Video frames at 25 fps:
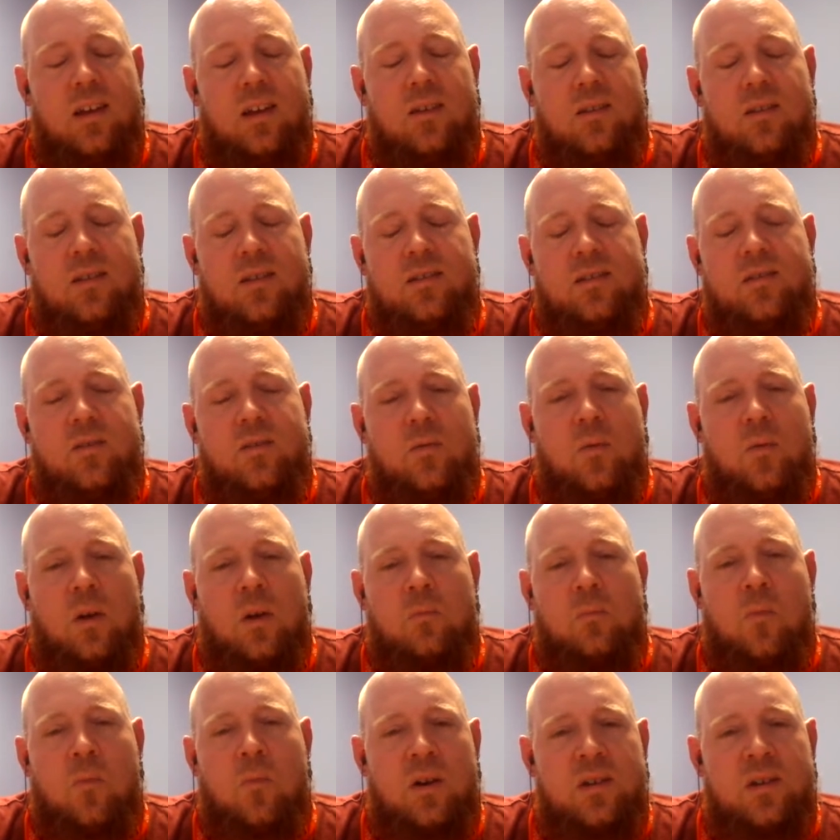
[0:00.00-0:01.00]
Let's do
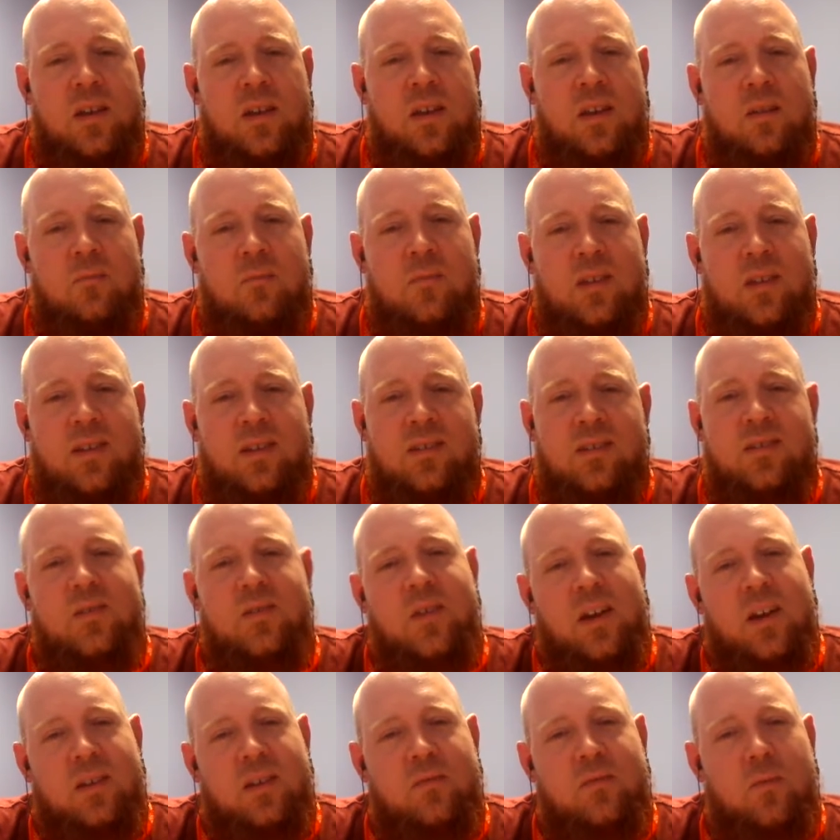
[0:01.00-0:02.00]
one more team. Let's
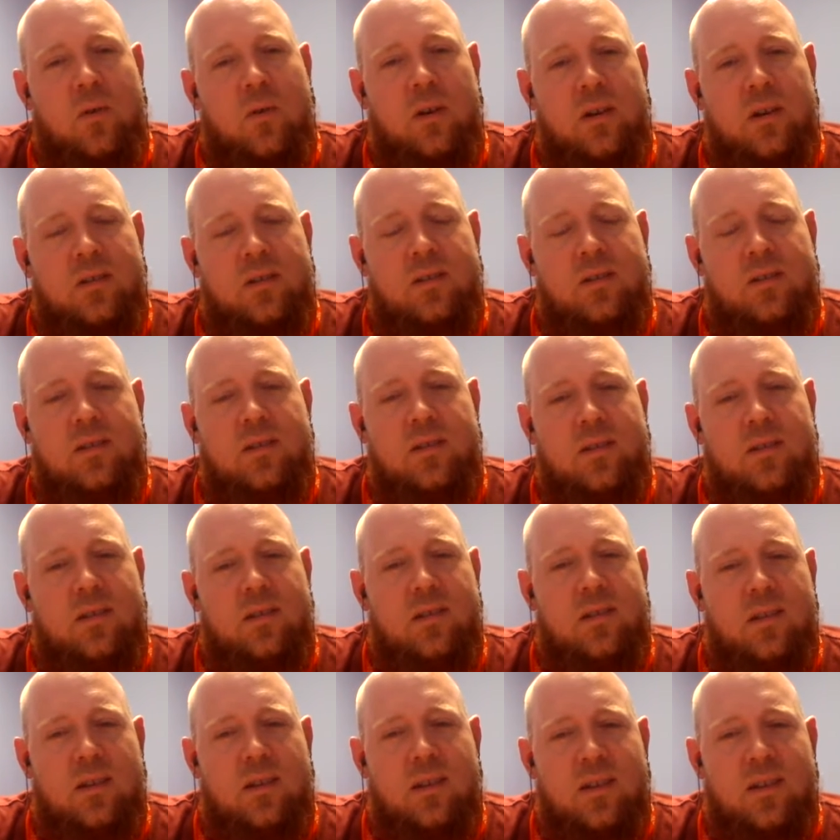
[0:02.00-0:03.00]
do X Force.
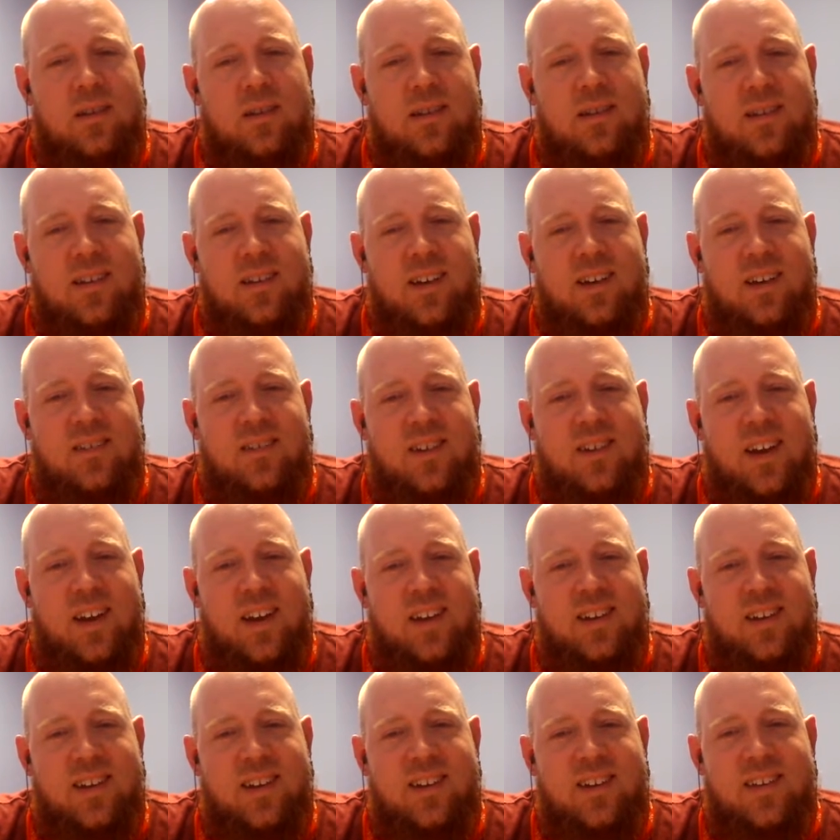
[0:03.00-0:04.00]
All
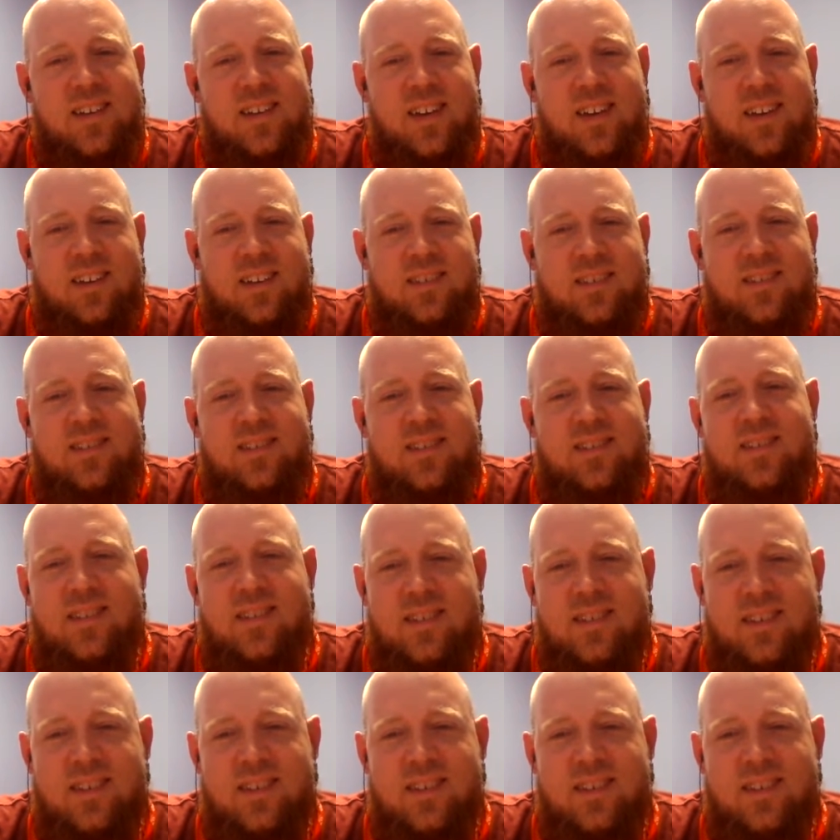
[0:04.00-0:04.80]
right. Yes.